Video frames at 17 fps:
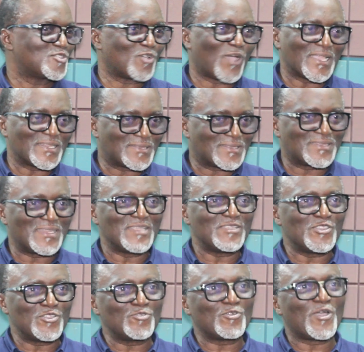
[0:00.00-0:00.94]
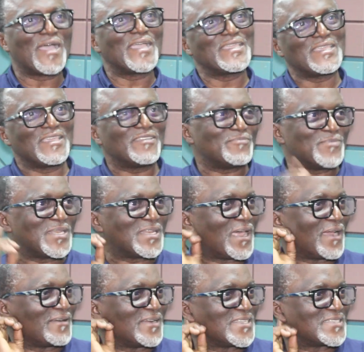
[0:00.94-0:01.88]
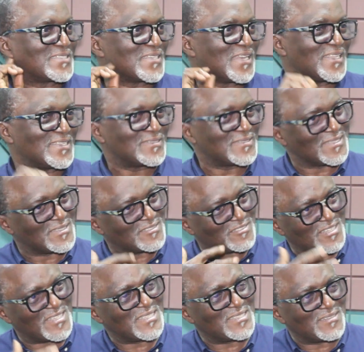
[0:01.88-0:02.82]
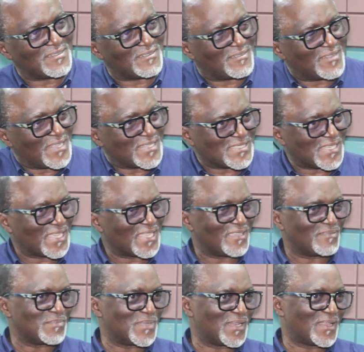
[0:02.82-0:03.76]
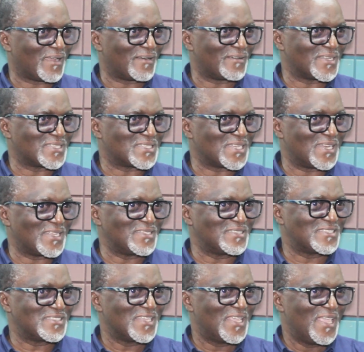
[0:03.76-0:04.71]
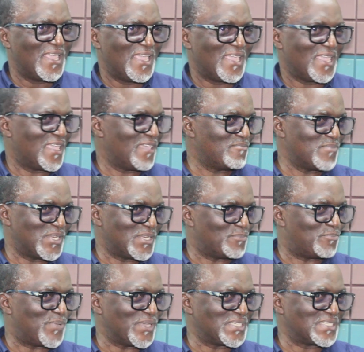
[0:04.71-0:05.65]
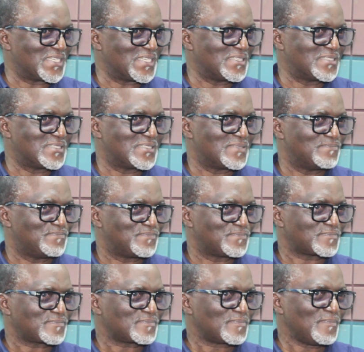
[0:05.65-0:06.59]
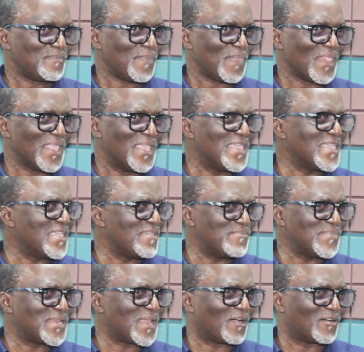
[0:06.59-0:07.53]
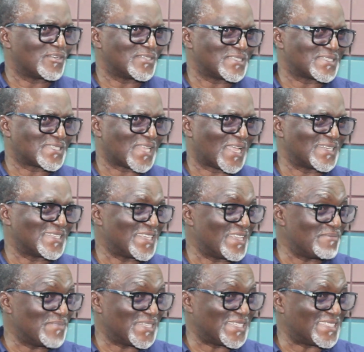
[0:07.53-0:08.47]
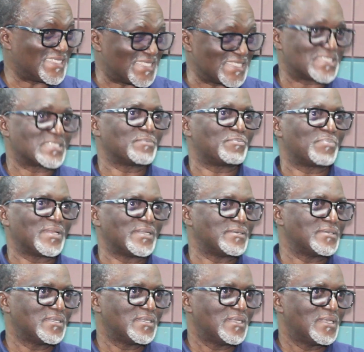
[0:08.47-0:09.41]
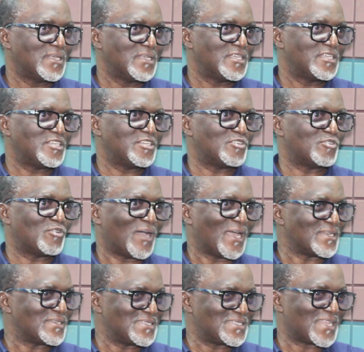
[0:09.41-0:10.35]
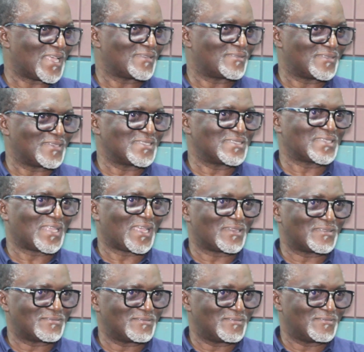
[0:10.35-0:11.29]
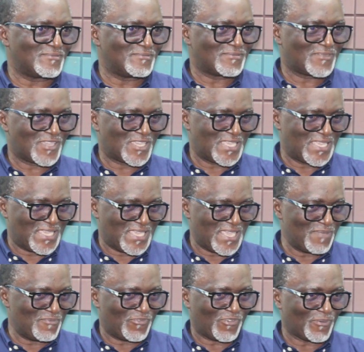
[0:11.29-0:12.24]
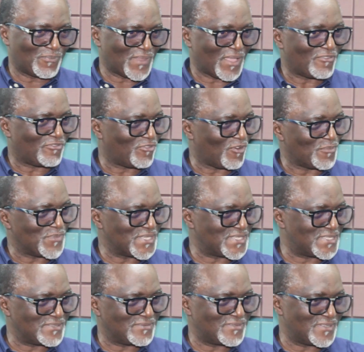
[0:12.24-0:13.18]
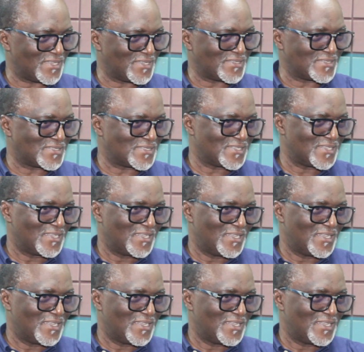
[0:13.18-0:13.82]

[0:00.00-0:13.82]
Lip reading: So UI gave me that resilience. The training in theater gave me that resilience. Gave me the patience. It gave me that understanding. It gave me the discipline. And these are things that came from that formative years.